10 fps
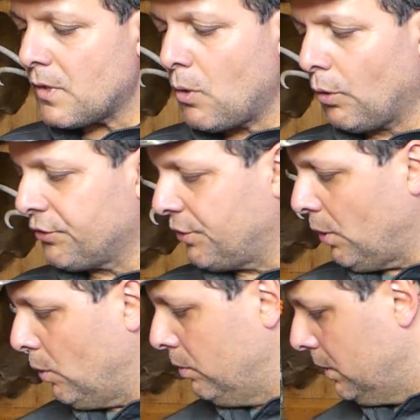
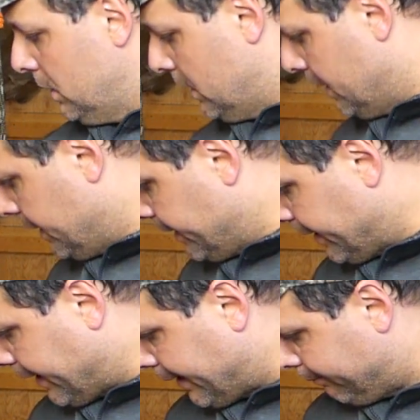also
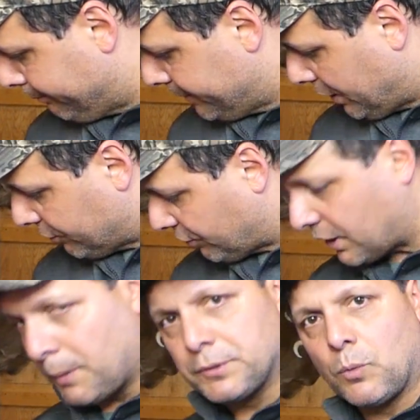just a
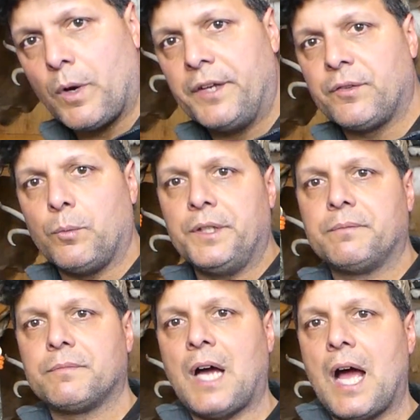couple of ways that we
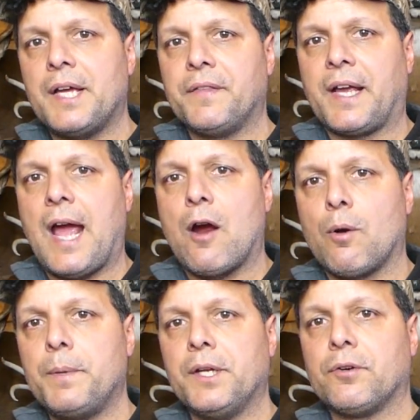tie in the
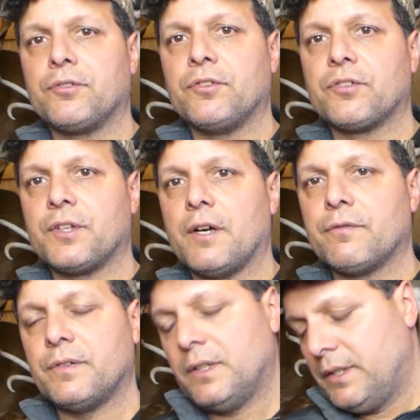carabiners and
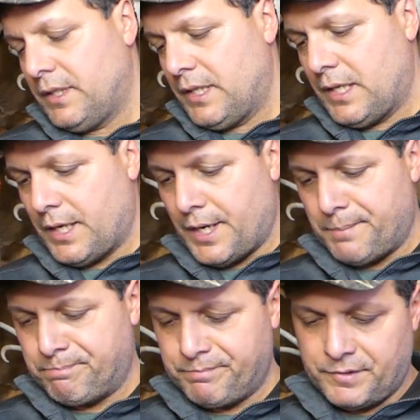stuff.
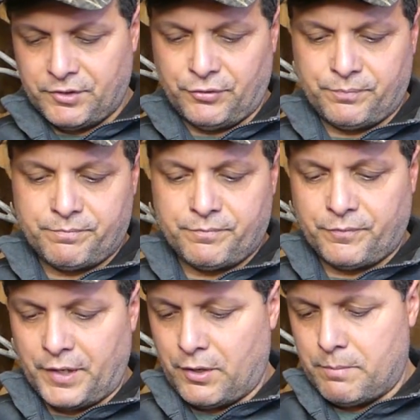Just
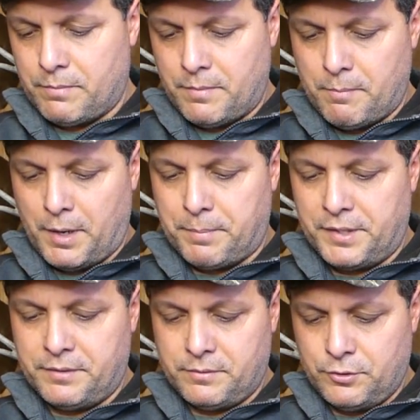figure it might
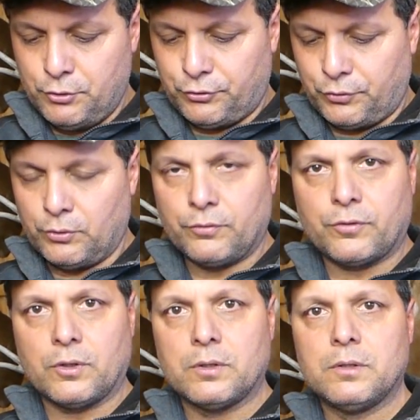be useful
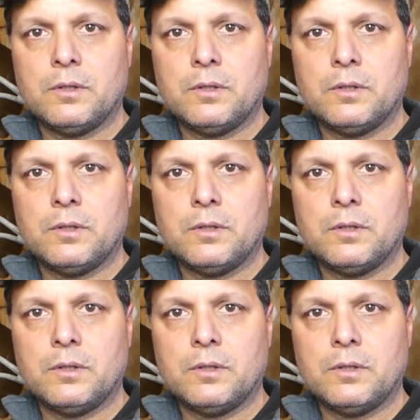for